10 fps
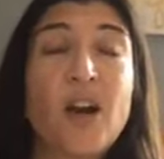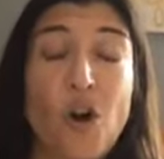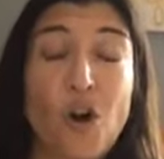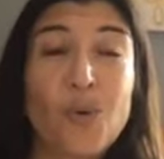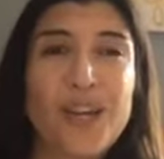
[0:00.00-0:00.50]

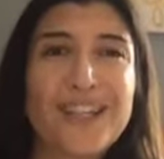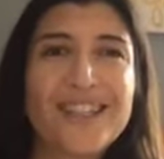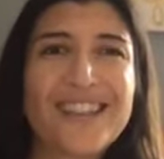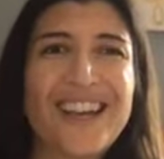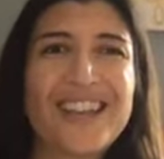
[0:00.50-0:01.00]

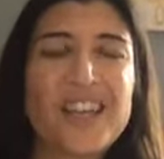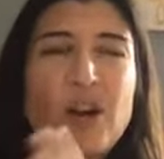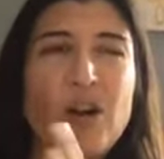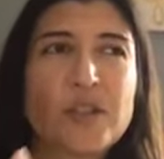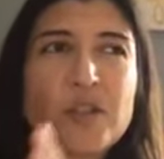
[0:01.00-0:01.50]
always, and then
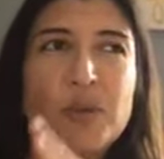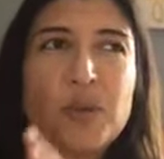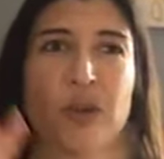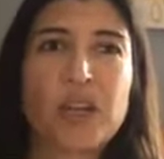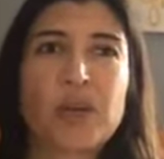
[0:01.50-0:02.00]
also be
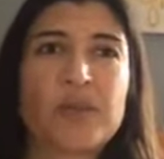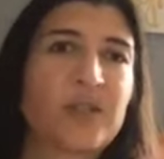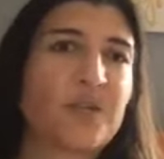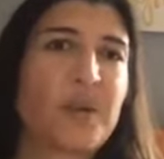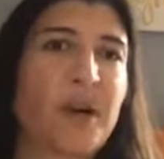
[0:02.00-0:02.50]
working with
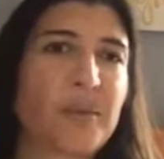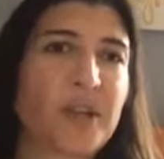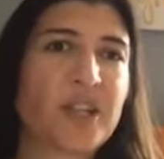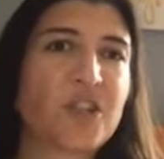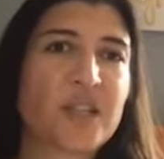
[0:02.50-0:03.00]
different
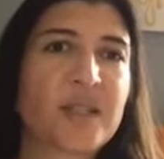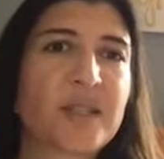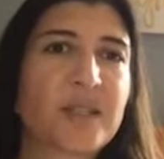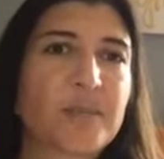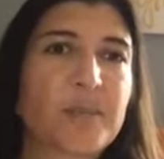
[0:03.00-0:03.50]

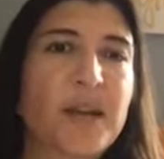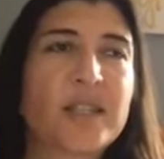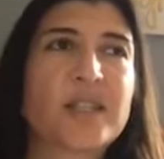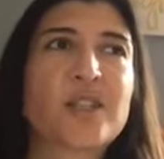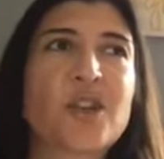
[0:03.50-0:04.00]
populations.
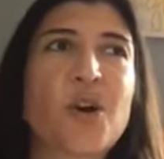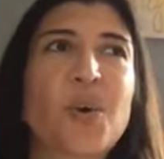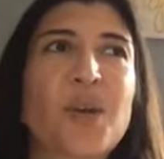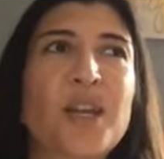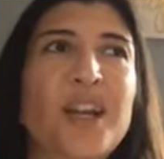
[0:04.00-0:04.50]
And
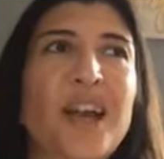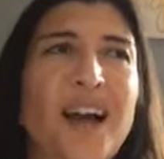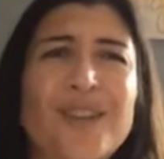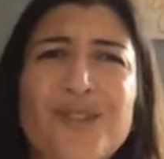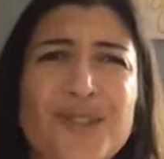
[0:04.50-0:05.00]
so
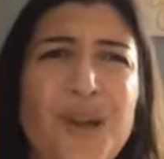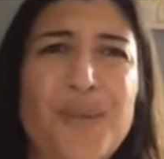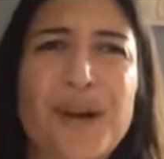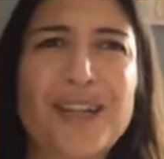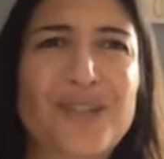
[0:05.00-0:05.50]
I learned so
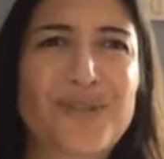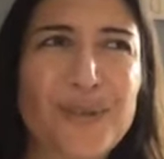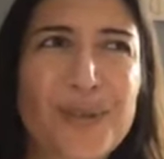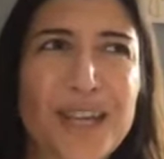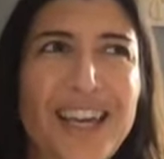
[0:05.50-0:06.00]
much
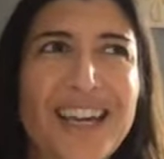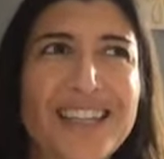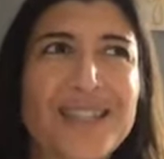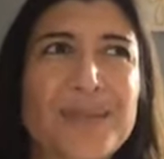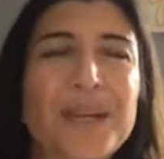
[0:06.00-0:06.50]
from the
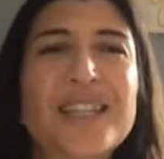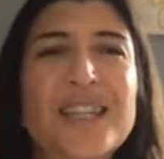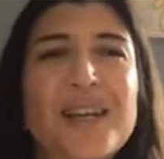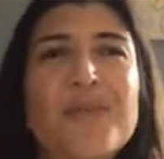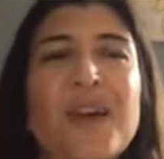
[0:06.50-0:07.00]
kids because
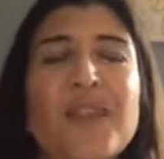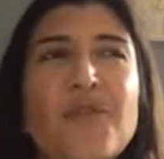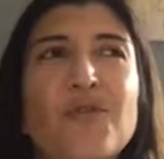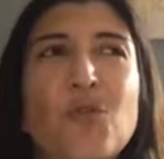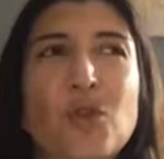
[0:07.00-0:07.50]
they
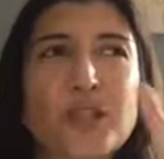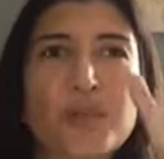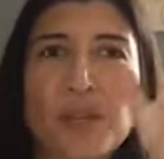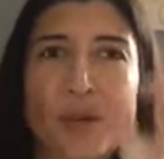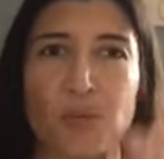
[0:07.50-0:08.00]
forced
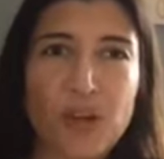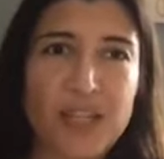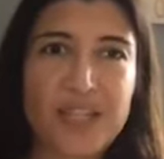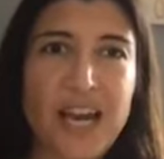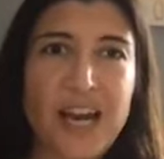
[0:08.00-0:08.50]
me to boil
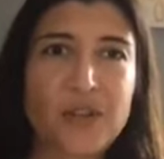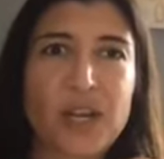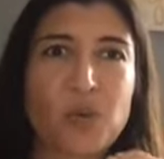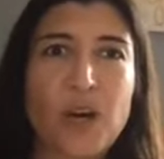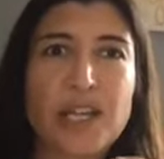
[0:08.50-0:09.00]
it down.
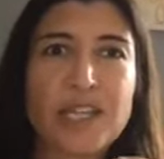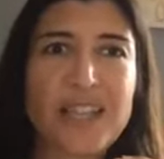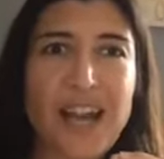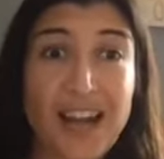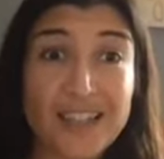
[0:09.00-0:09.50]
Like, what is
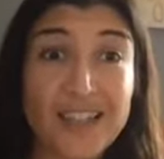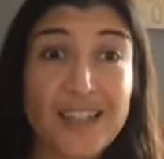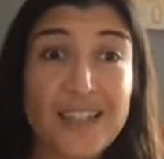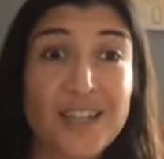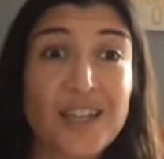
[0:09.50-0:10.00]
the essence